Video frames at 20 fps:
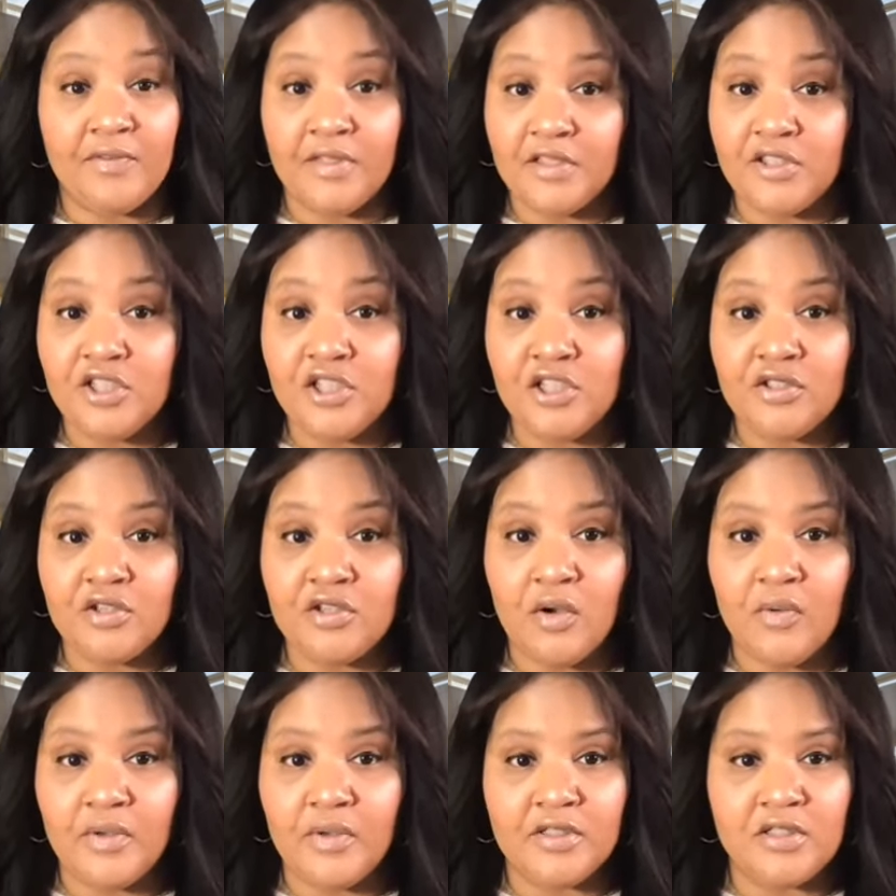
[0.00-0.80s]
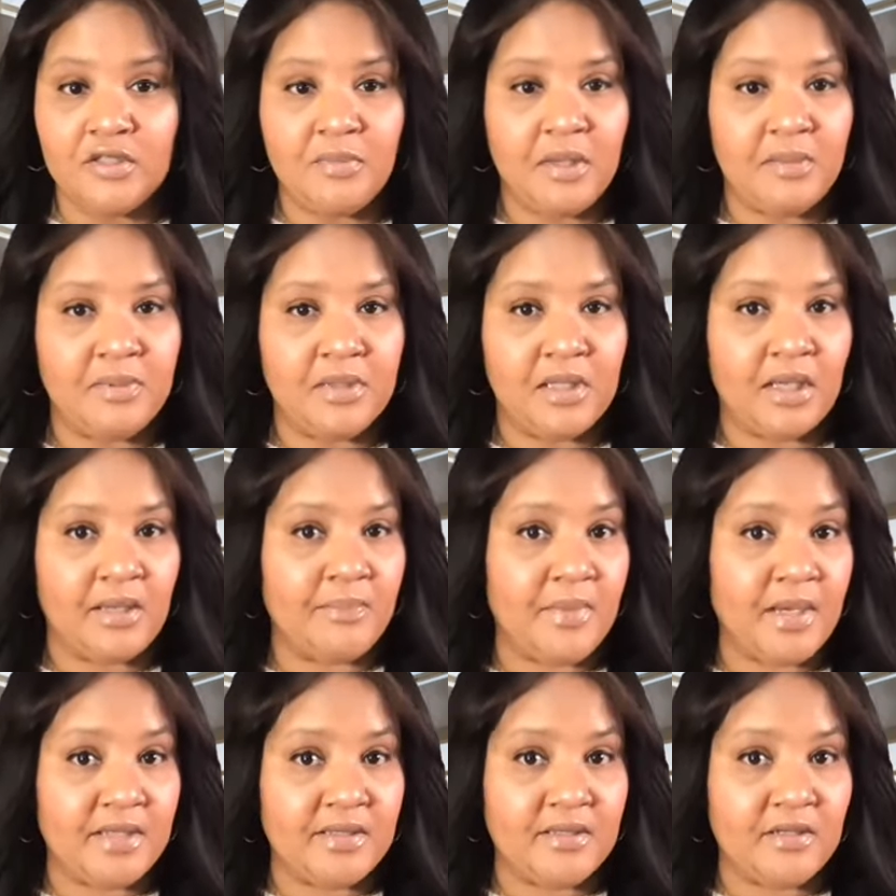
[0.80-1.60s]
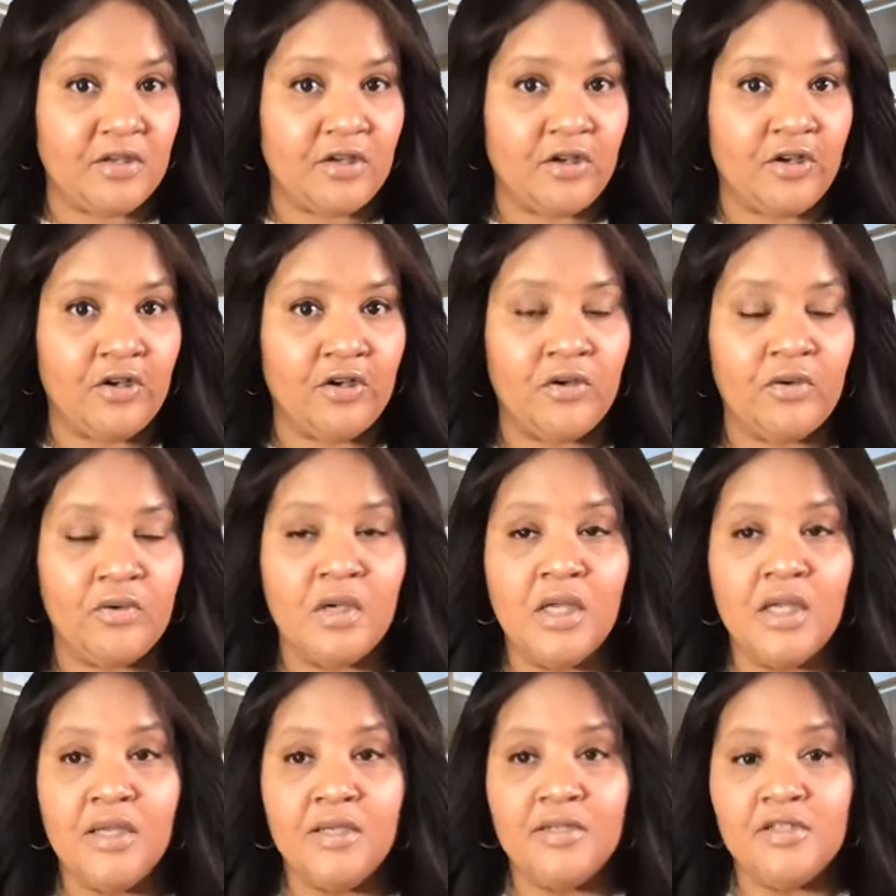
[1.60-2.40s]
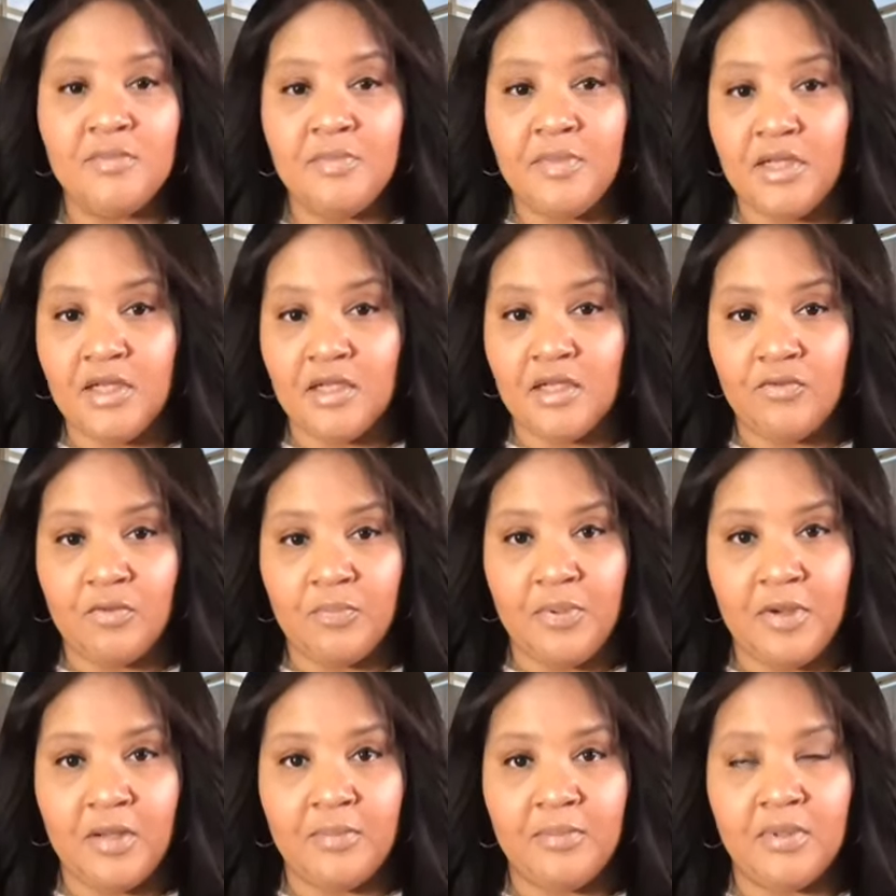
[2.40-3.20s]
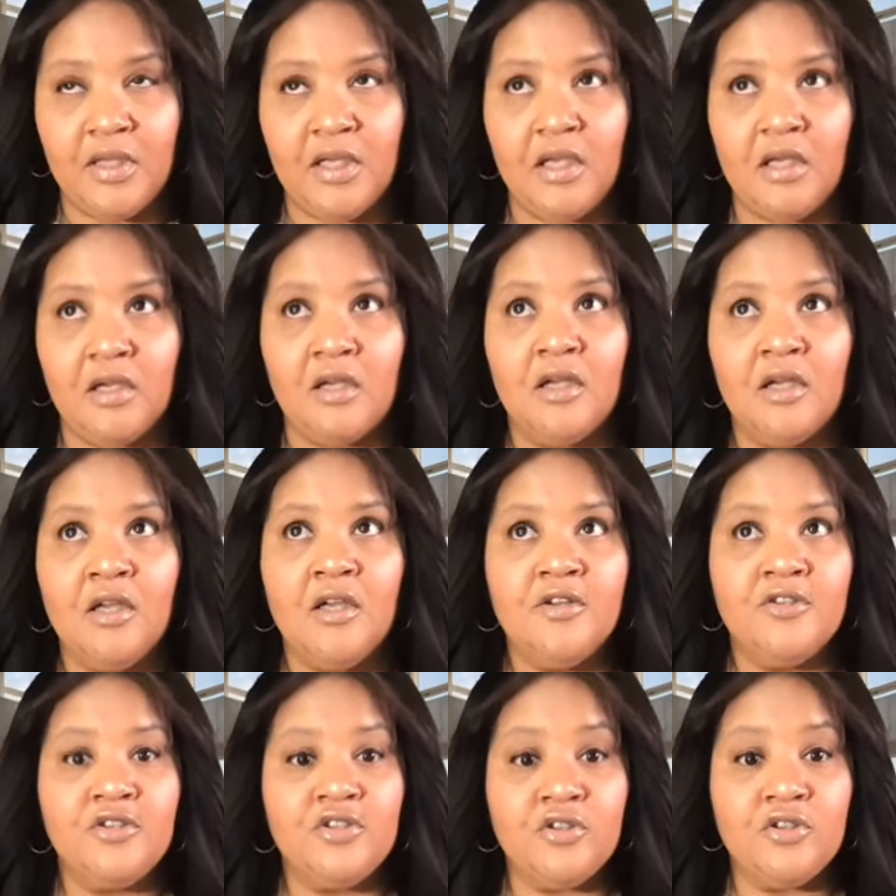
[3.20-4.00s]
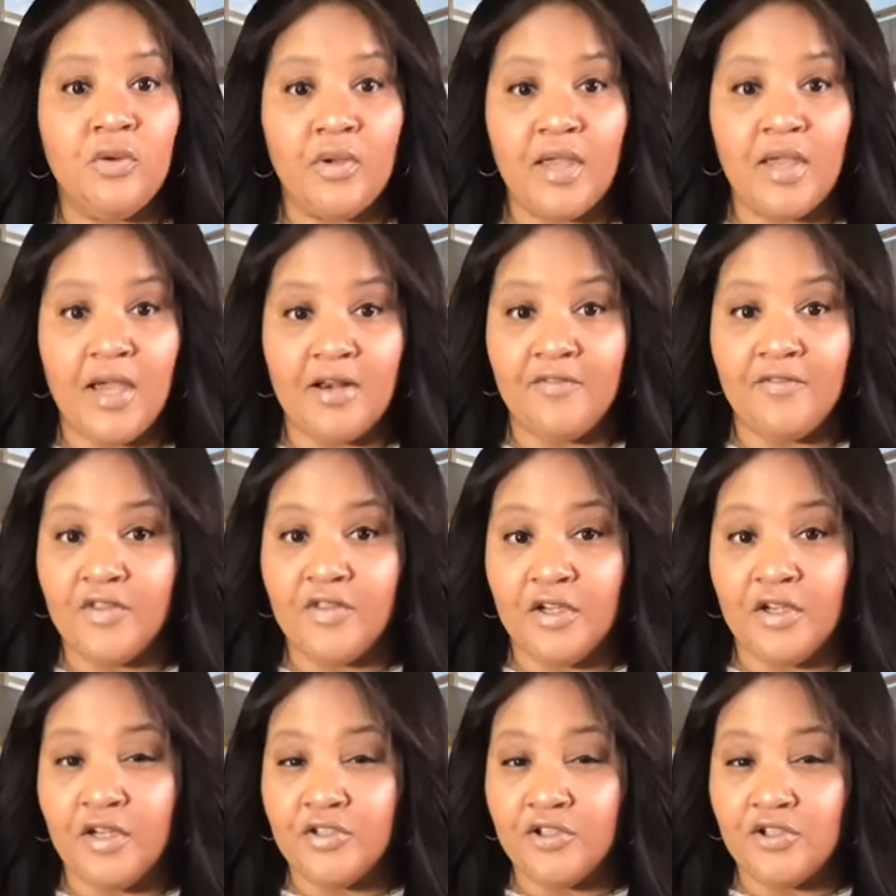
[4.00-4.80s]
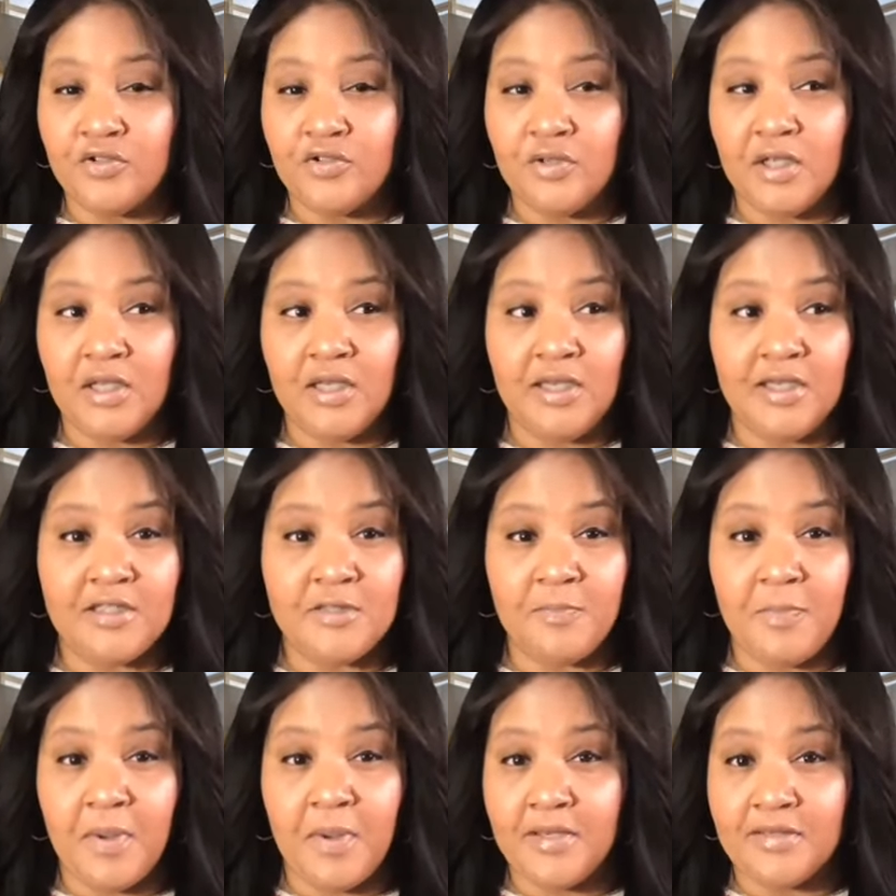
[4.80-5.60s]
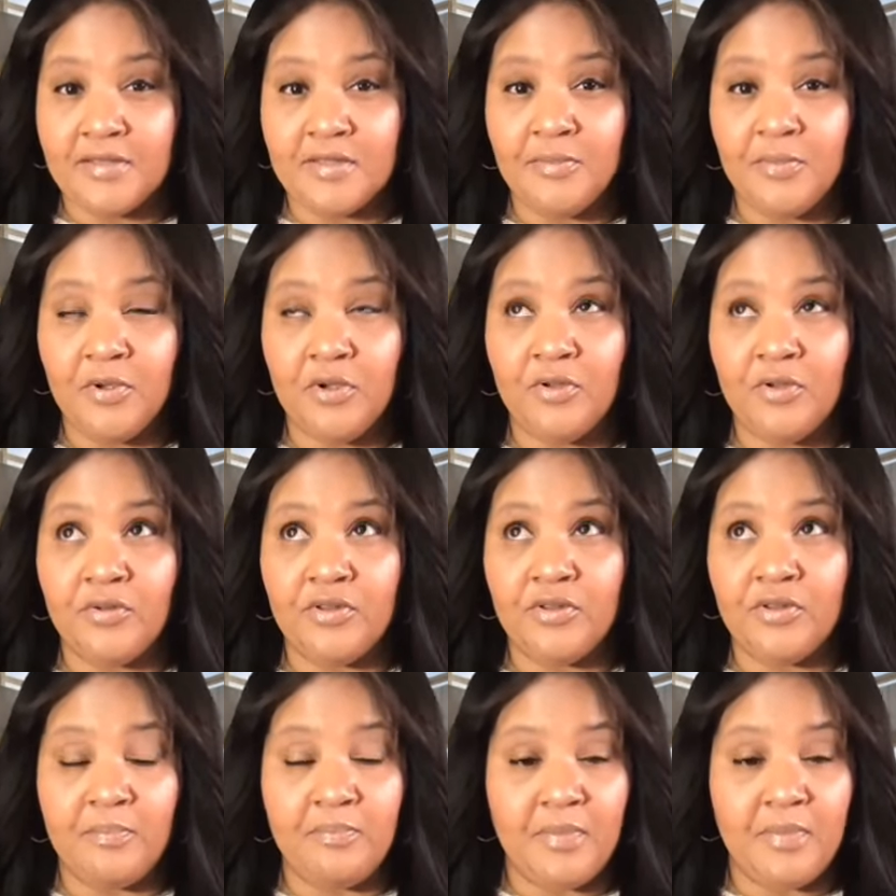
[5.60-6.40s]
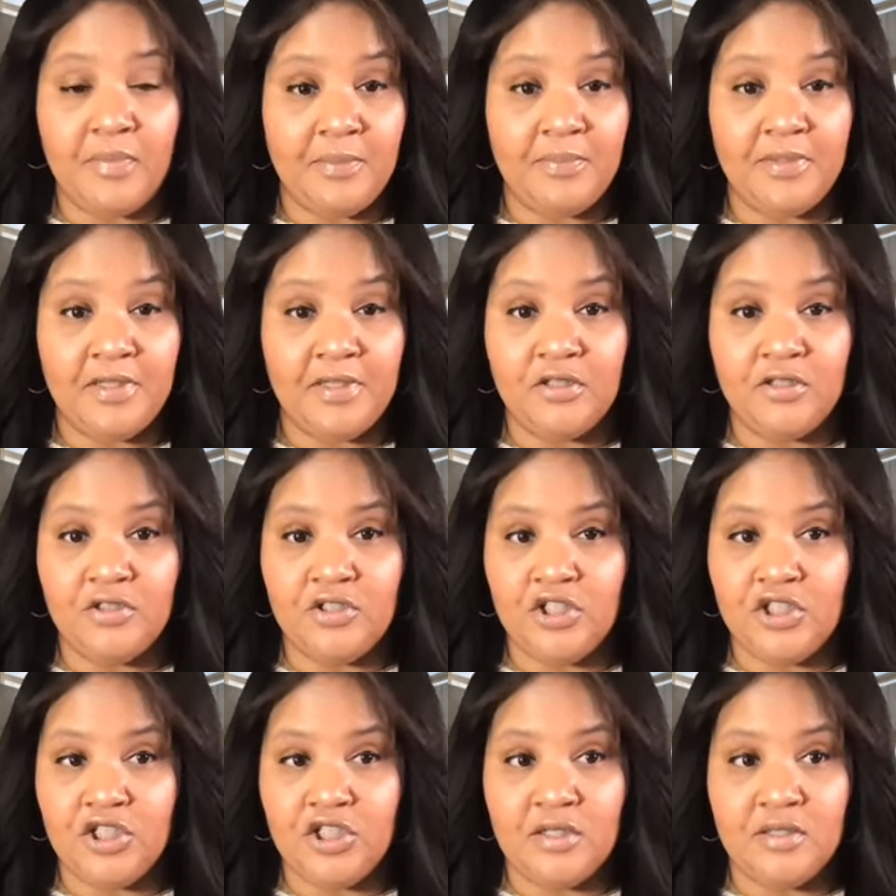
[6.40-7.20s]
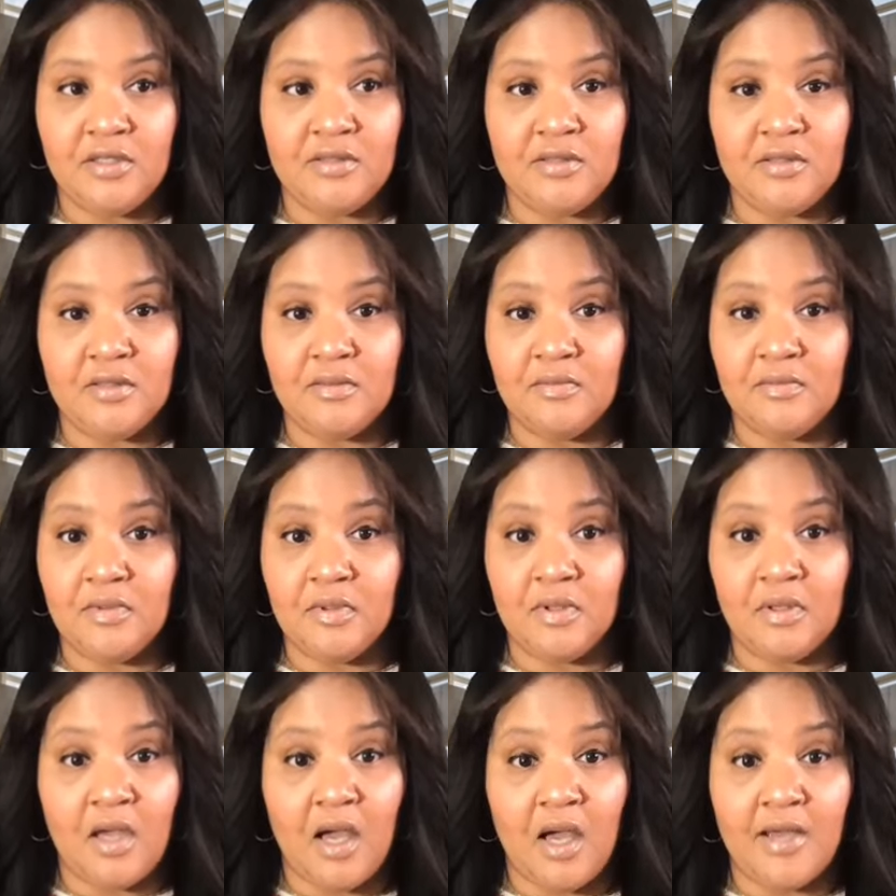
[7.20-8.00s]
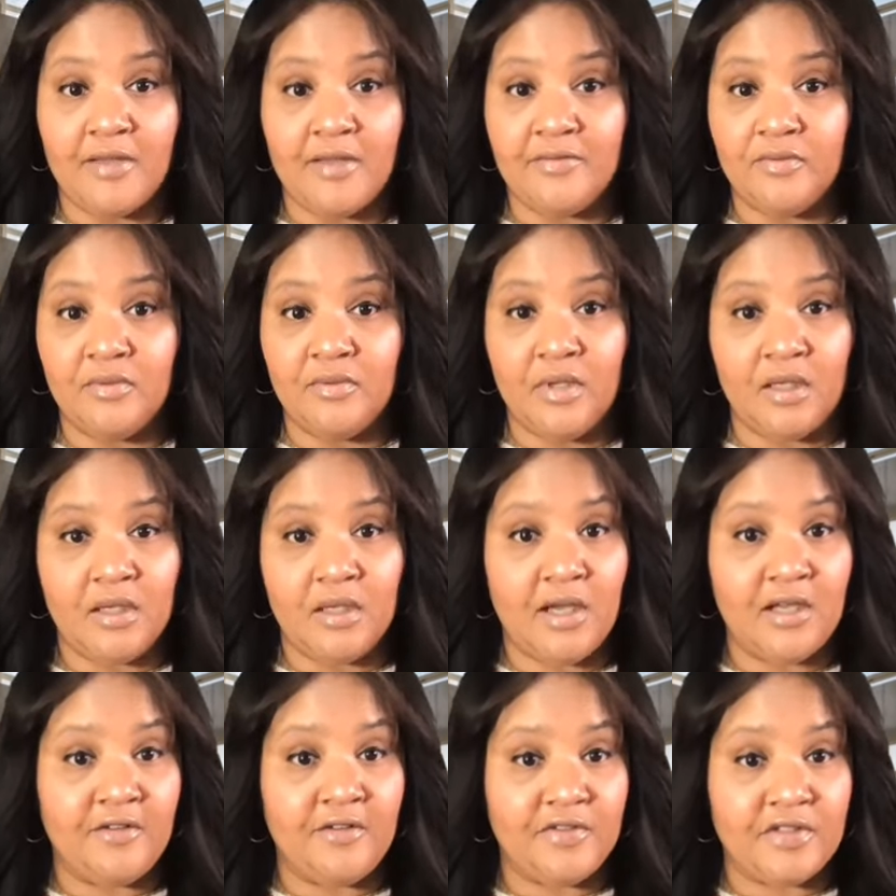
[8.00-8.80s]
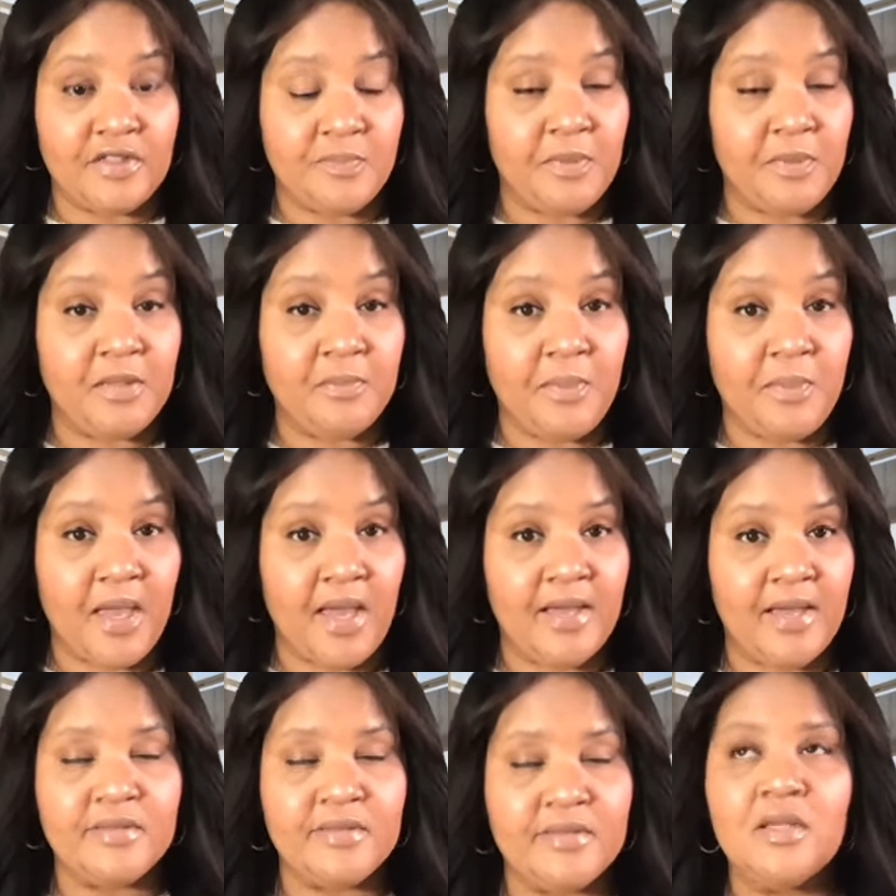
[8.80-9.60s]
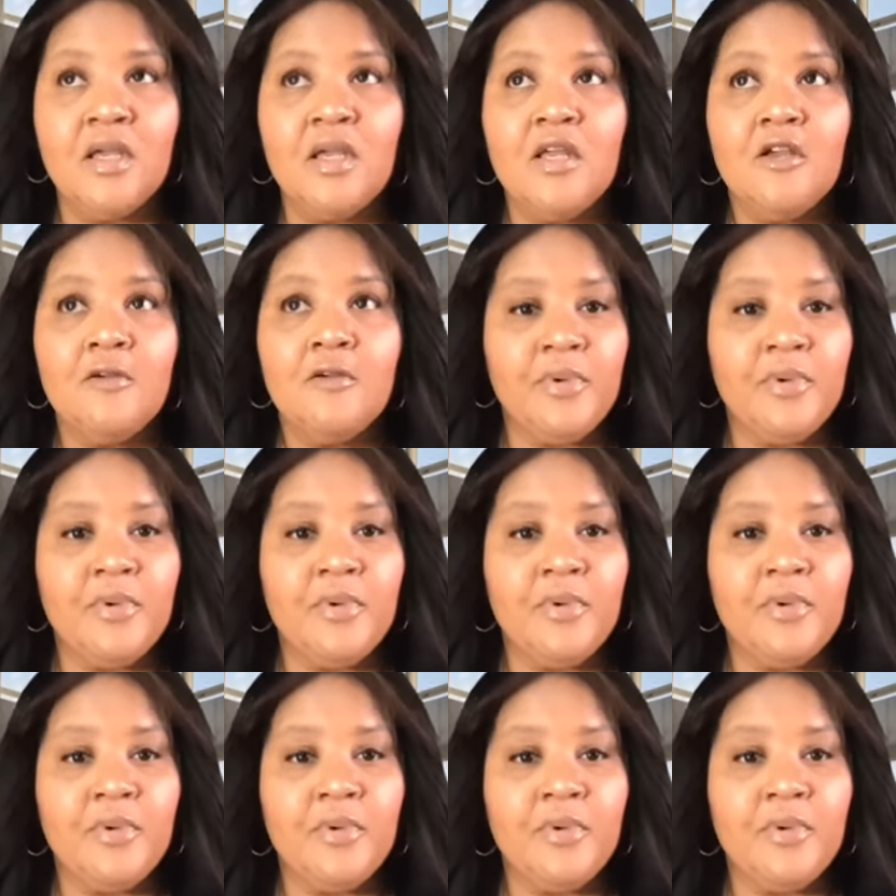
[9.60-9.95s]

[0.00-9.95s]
Unless she's going to maybe like Mexico, Dominican Republic, she's going out of the country, it's possible that maybe she's gotten kind of a speed pass.